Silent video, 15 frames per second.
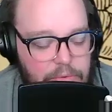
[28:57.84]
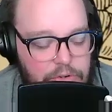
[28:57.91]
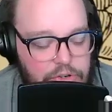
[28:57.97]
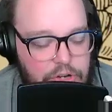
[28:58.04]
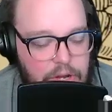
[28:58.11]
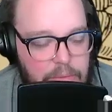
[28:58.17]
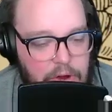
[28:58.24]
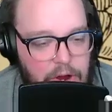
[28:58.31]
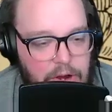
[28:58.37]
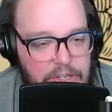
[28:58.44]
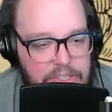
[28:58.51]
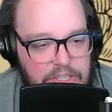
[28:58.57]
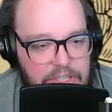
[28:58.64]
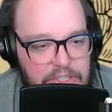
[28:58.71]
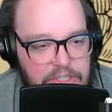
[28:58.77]
"Would you come on
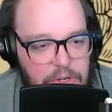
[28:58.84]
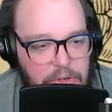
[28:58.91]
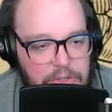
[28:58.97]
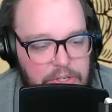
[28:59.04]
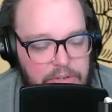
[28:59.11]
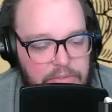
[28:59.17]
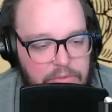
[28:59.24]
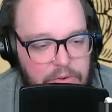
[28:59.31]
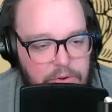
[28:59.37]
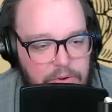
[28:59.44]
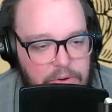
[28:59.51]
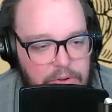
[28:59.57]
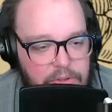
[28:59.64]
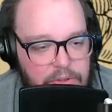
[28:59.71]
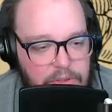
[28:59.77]
as a consultant
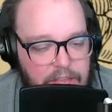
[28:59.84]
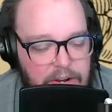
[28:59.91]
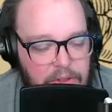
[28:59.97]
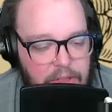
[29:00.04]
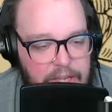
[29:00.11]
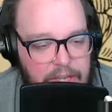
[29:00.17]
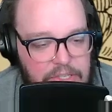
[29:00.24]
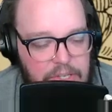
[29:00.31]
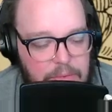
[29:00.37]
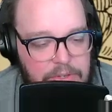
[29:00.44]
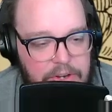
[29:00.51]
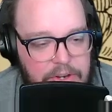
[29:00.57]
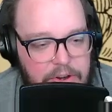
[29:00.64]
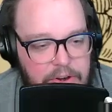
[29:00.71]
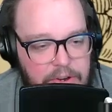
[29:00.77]
for Lanalax
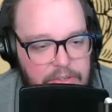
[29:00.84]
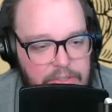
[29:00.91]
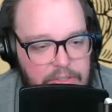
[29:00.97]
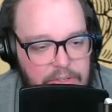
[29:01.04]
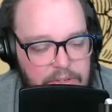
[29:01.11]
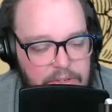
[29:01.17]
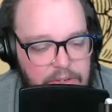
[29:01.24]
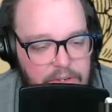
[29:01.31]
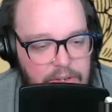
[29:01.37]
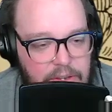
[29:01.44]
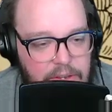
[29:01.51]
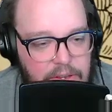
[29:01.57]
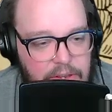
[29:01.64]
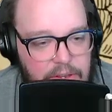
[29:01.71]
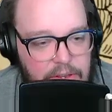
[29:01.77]
Cemeteries?
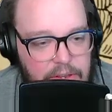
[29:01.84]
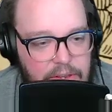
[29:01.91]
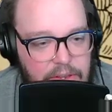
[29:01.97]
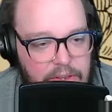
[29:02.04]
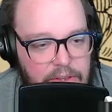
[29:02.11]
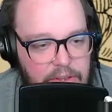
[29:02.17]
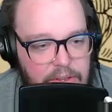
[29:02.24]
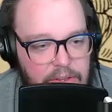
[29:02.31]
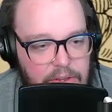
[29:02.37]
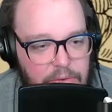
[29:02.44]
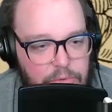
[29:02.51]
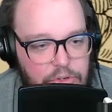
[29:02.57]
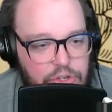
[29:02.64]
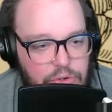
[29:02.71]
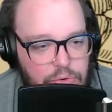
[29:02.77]

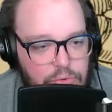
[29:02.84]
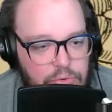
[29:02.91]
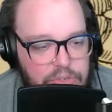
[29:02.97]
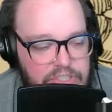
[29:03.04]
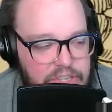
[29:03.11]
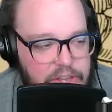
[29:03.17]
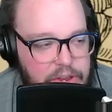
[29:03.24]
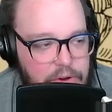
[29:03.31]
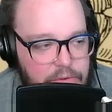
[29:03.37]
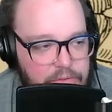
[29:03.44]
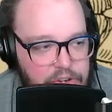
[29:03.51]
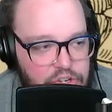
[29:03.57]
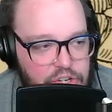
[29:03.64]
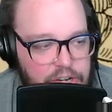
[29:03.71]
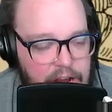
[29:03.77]
Would you see your
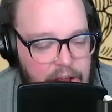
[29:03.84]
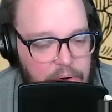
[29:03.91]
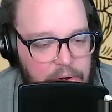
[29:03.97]
vision